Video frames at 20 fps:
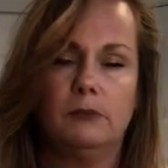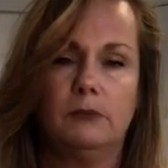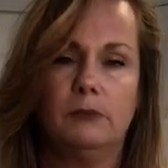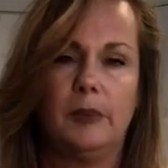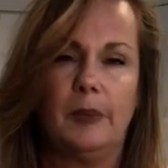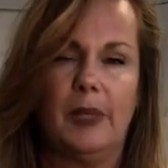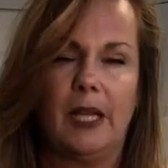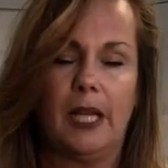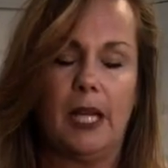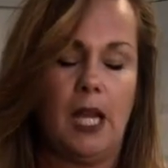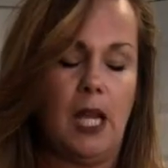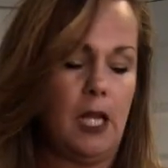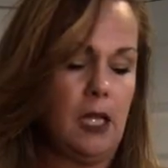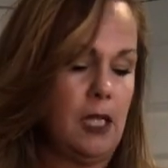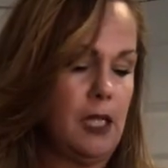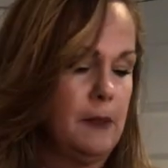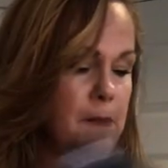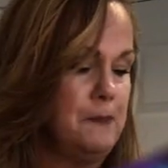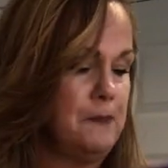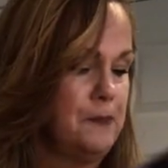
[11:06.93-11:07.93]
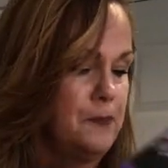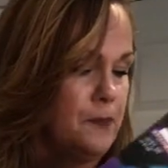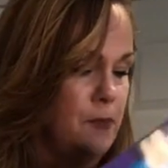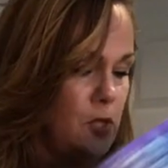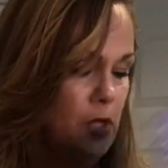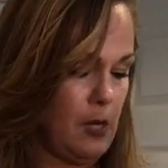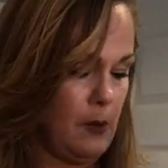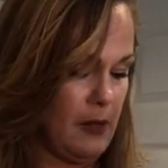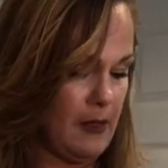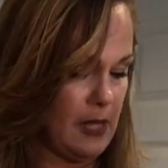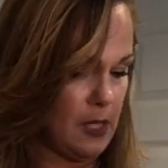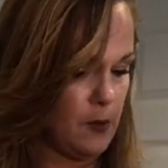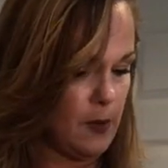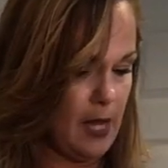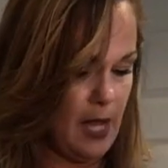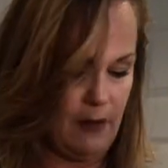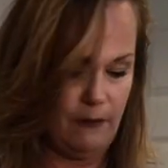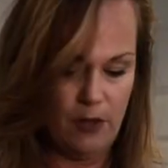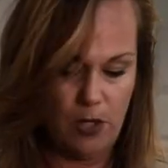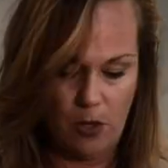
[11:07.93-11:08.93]
Maybe like an alien. So anyway, that's why I
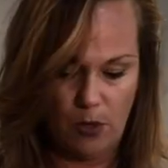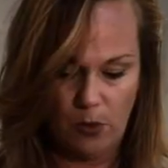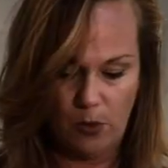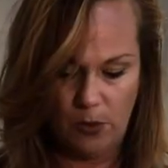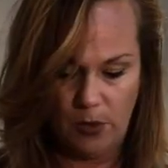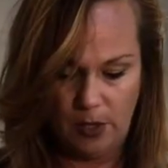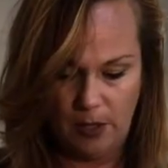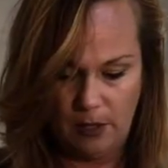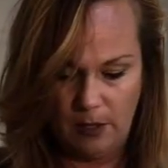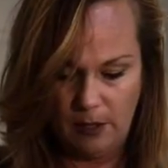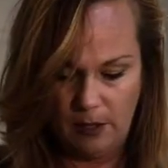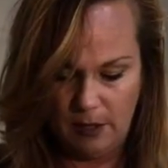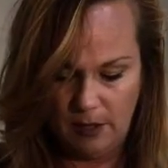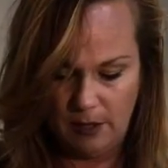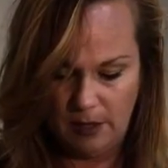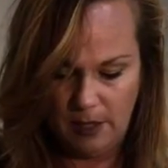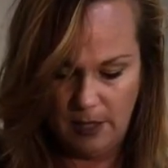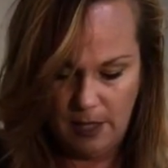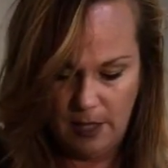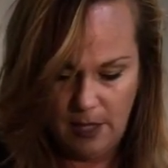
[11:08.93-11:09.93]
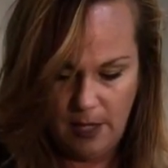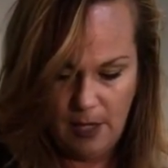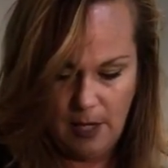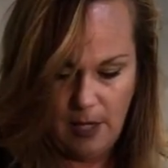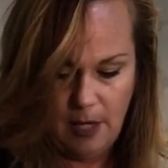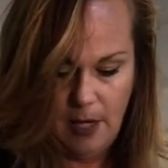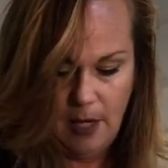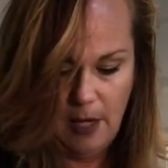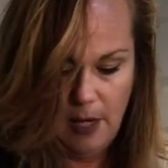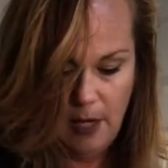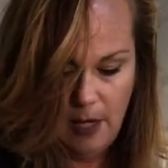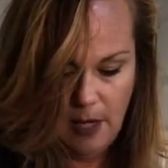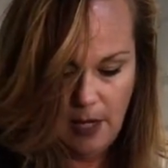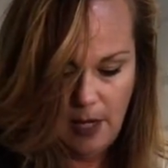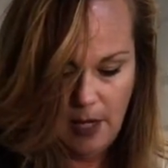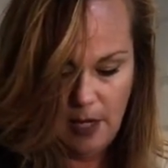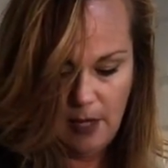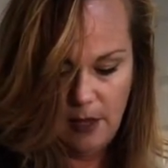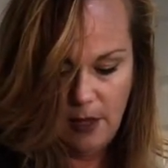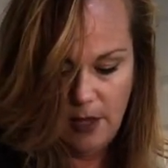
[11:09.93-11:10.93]
have those.
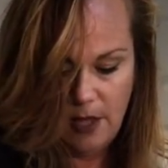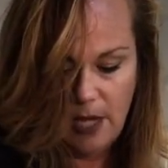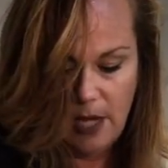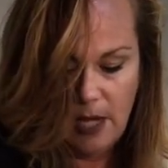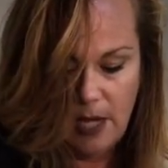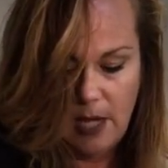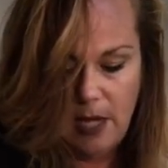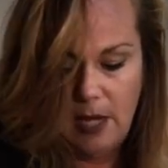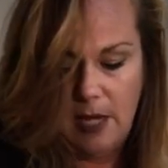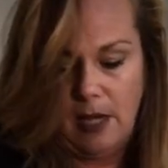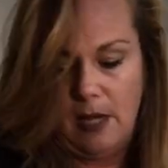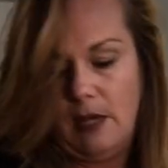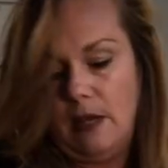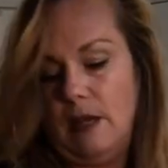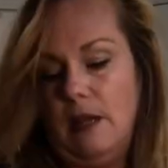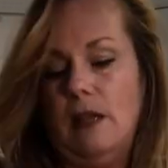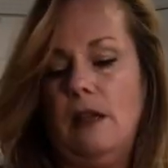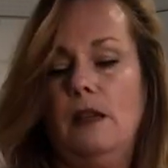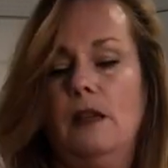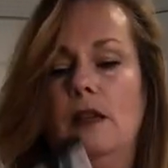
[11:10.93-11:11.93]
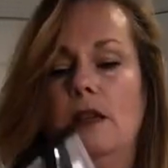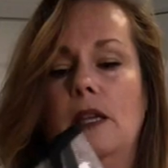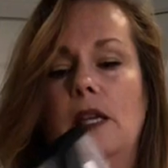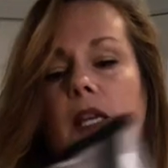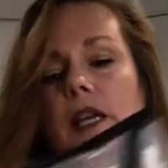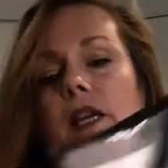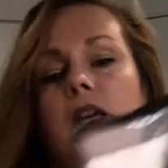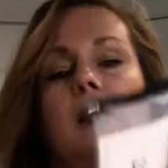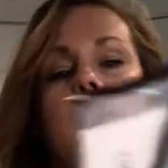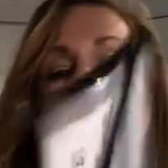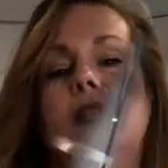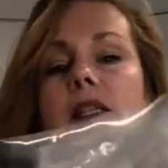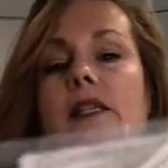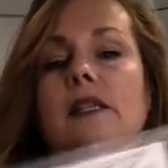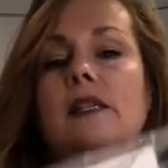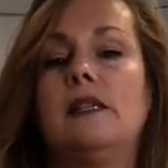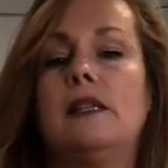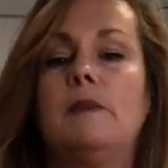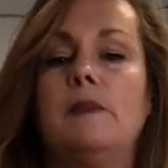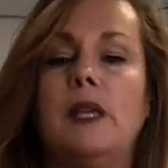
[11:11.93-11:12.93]
And then this
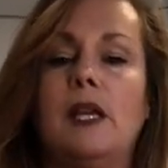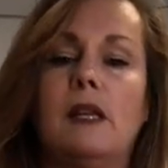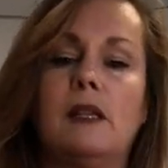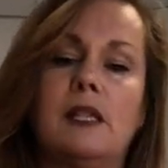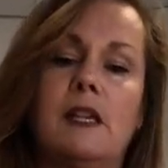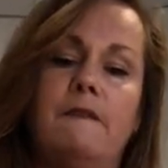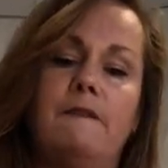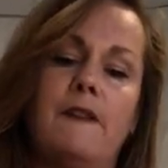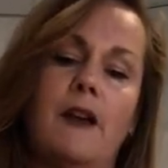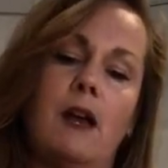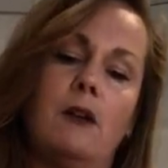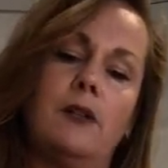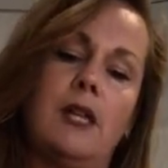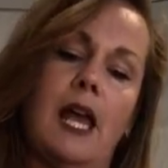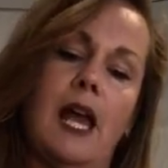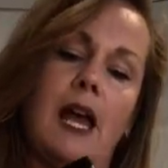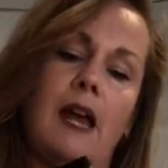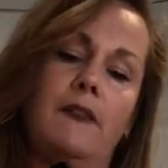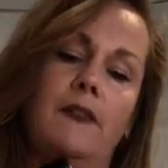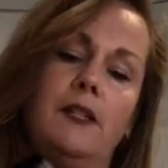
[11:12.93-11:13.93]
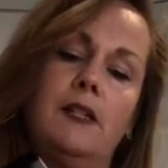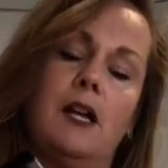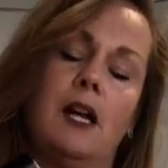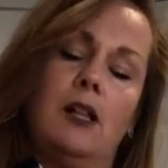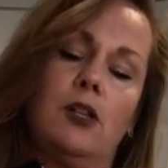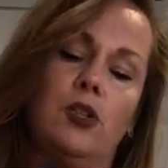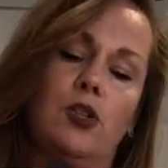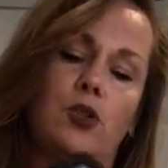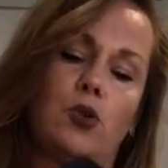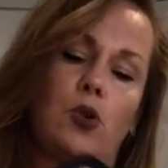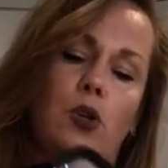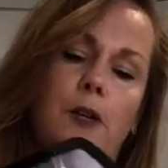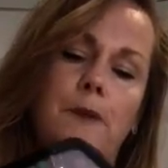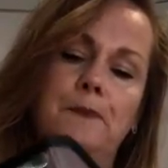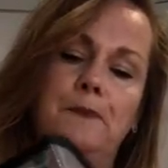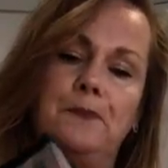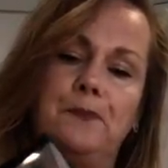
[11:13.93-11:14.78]
is something else I found at the dollar store.